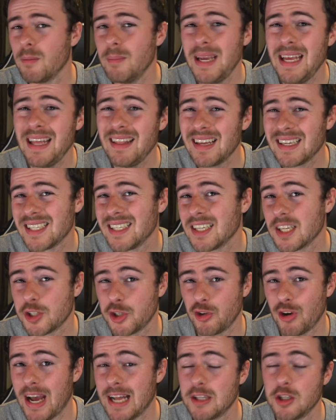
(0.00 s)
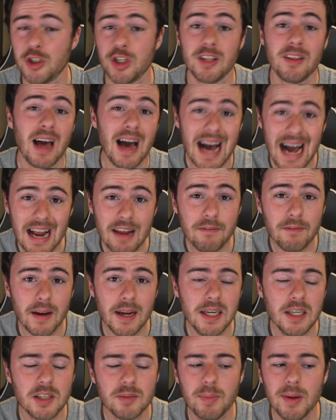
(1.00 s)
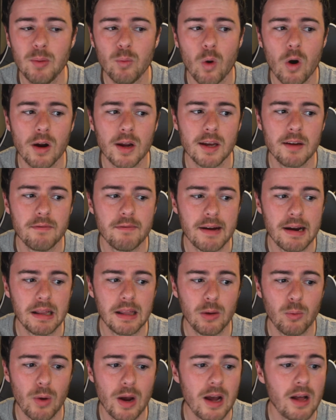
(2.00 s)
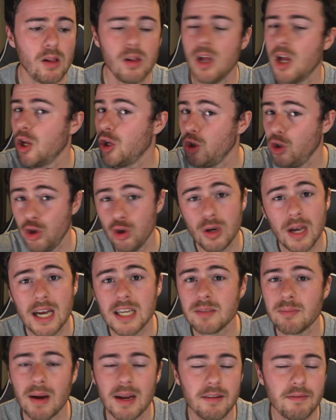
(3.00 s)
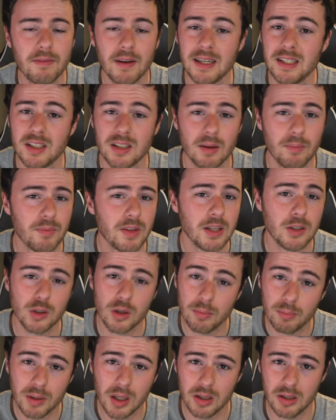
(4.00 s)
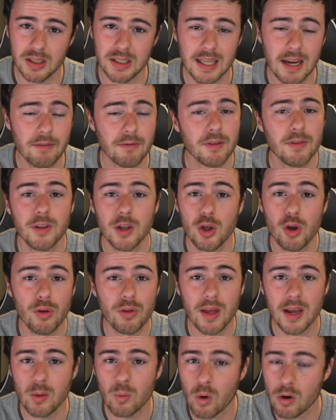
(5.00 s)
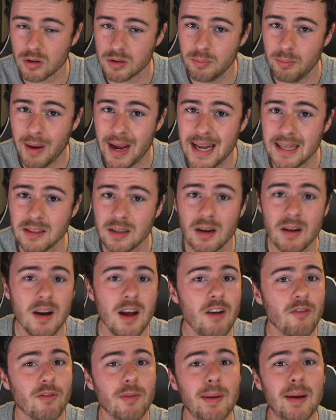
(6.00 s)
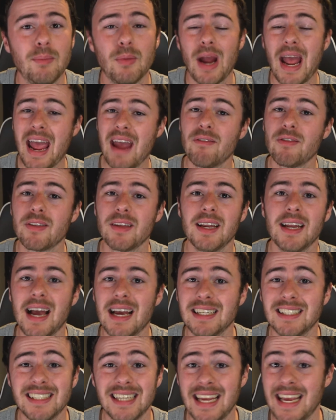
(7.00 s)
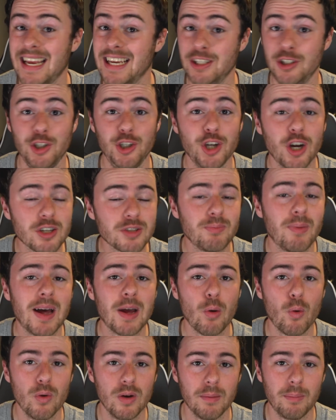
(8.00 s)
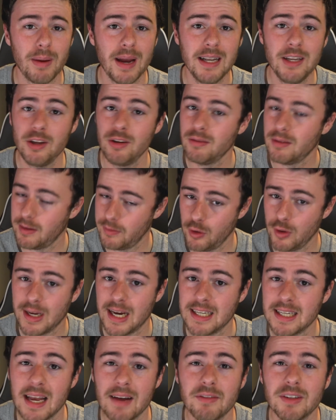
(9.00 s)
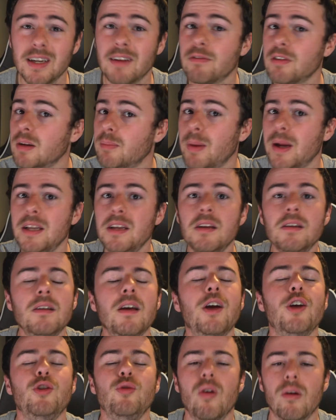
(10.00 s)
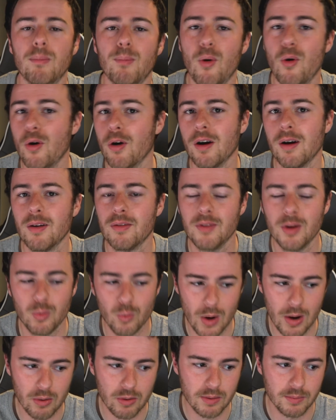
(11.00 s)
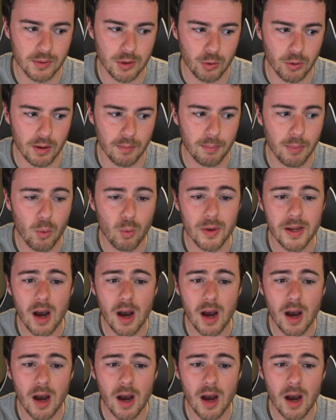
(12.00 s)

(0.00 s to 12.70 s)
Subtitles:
me, this is a strategy that I find has been working fairly well. You guys might find something completely different that you think works better. Remember, everything I say is just my own opinion. If you guys have a different opinion, you are more than welcome to it. But we